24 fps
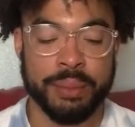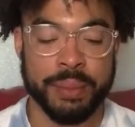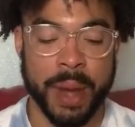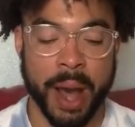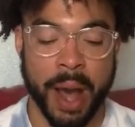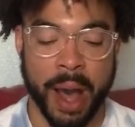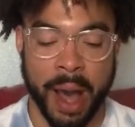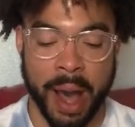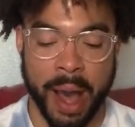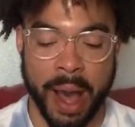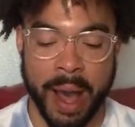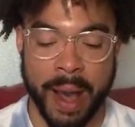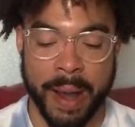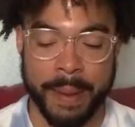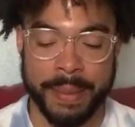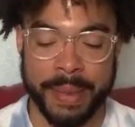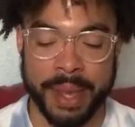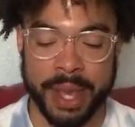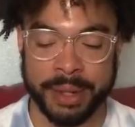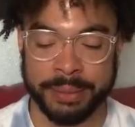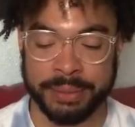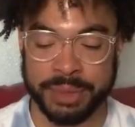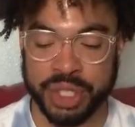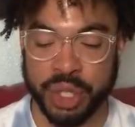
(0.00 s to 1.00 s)

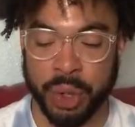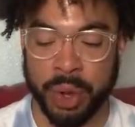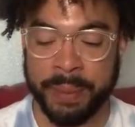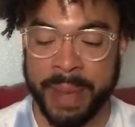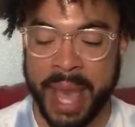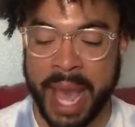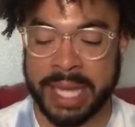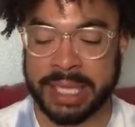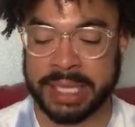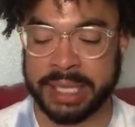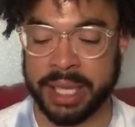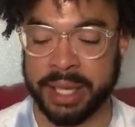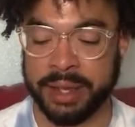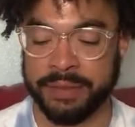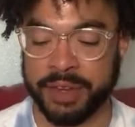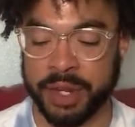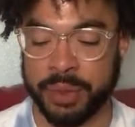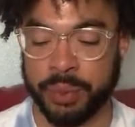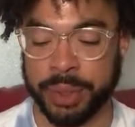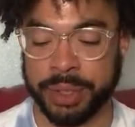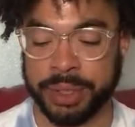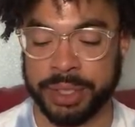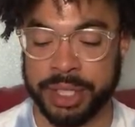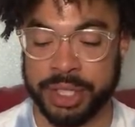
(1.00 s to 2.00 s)
And so I'm asking if
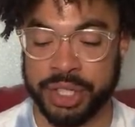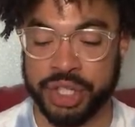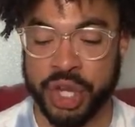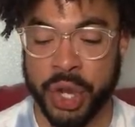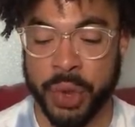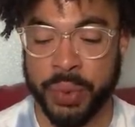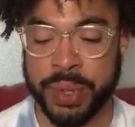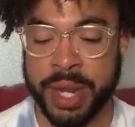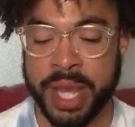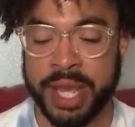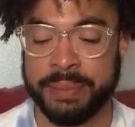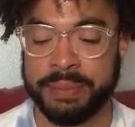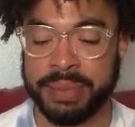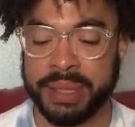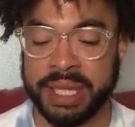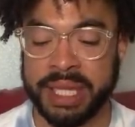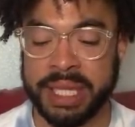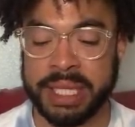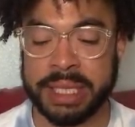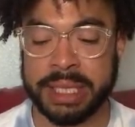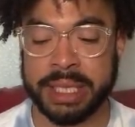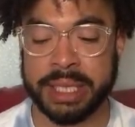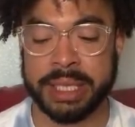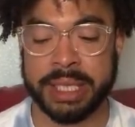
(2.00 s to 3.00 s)
anyone to donate,
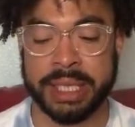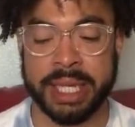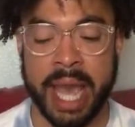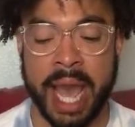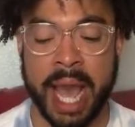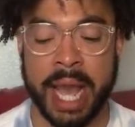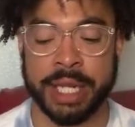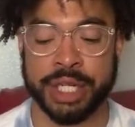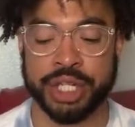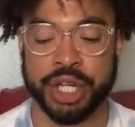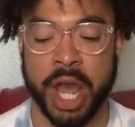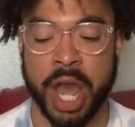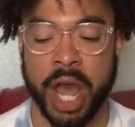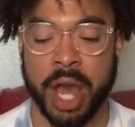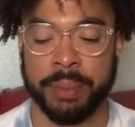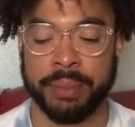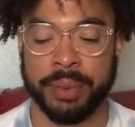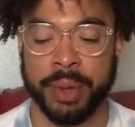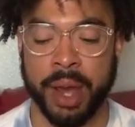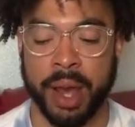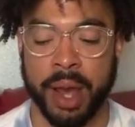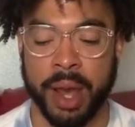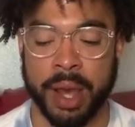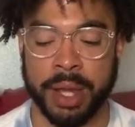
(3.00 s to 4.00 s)
please send to Cash
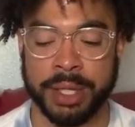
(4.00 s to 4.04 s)
App,